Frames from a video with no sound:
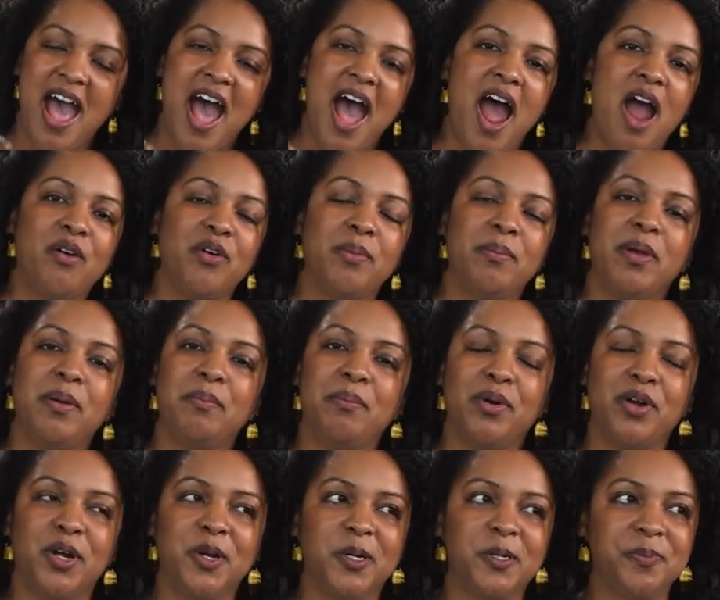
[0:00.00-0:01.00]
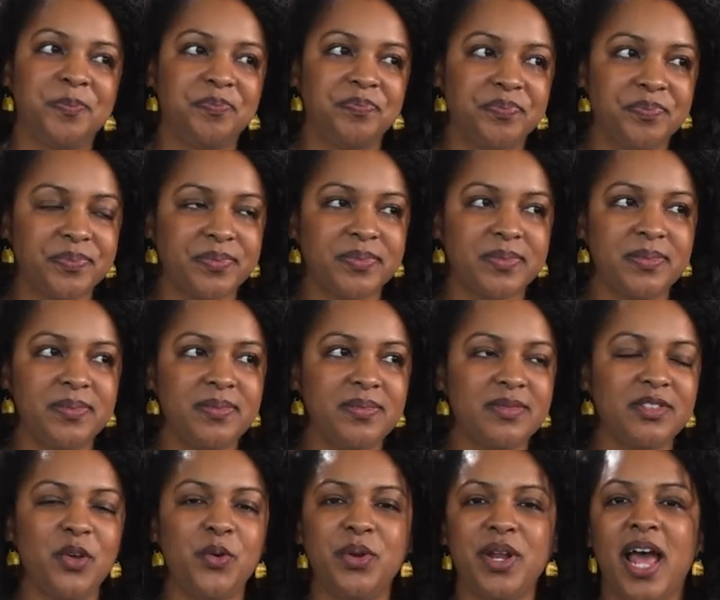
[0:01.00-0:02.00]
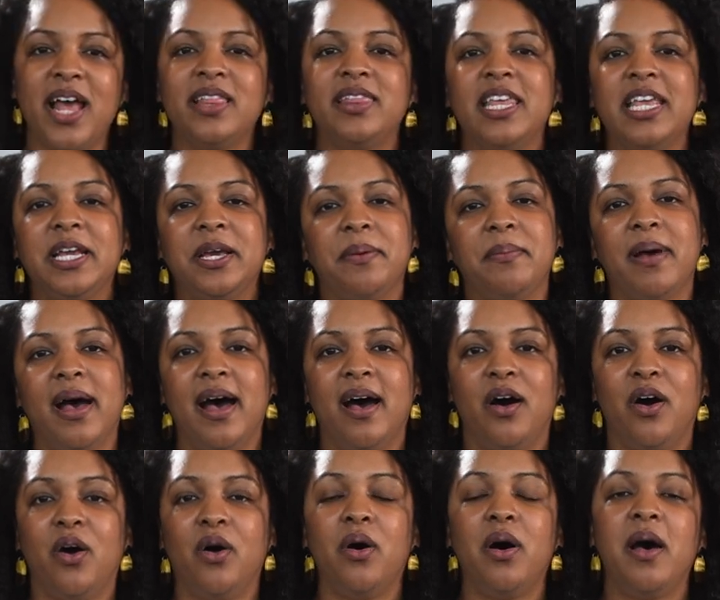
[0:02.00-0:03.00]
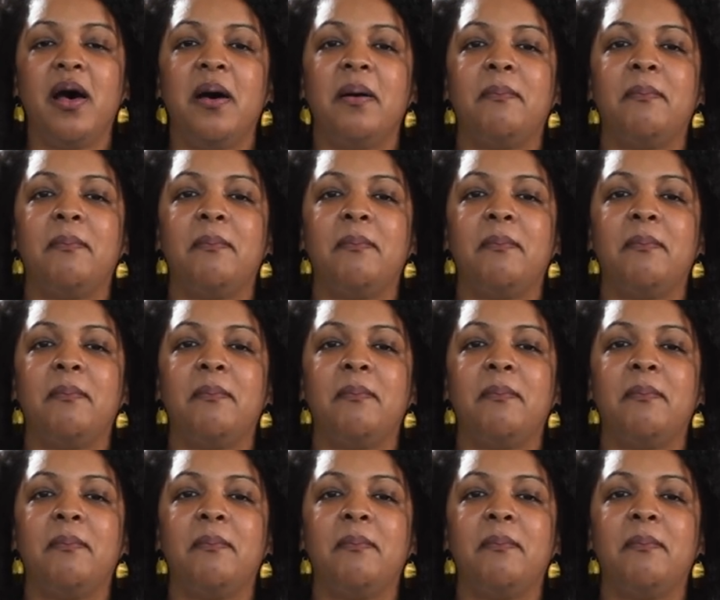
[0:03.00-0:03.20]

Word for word: I remember when I think about